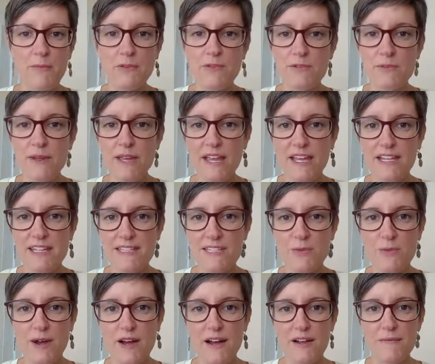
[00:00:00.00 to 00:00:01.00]
Once we get
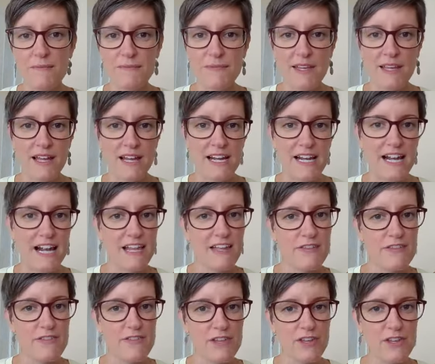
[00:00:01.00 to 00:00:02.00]
into our
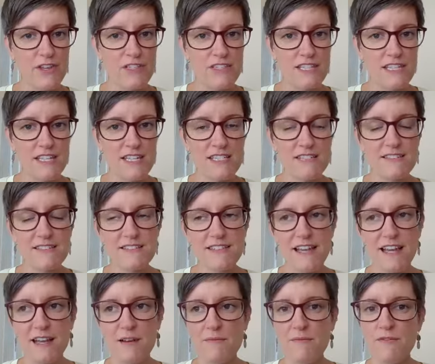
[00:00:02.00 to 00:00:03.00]
late 30s
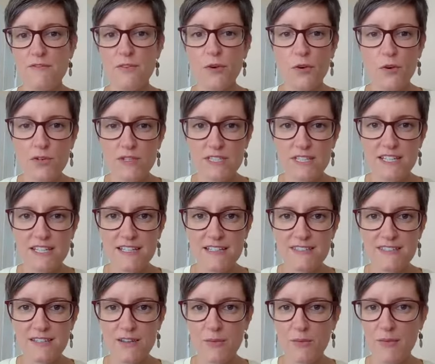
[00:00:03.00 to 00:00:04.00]
and 40s,
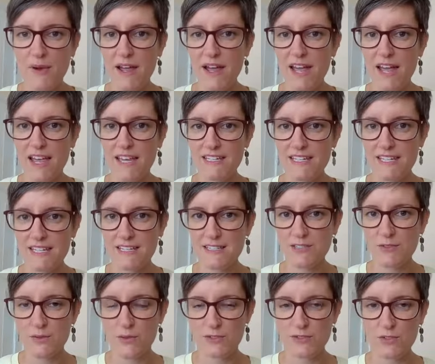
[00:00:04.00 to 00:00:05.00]
and we're heading
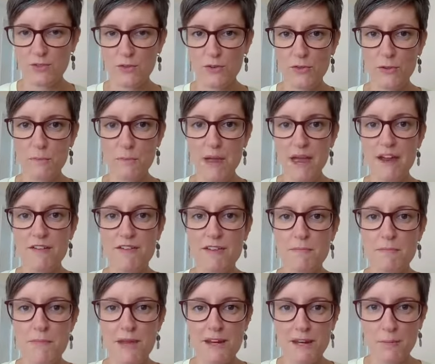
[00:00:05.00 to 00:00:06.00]
into what's called the
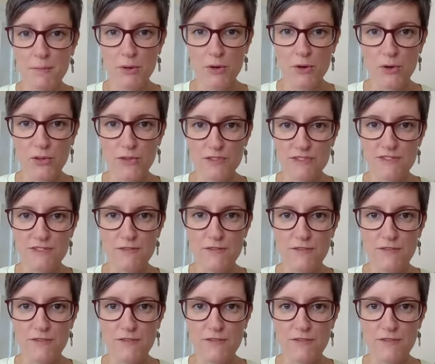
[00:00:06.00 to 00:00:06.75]
perimenopause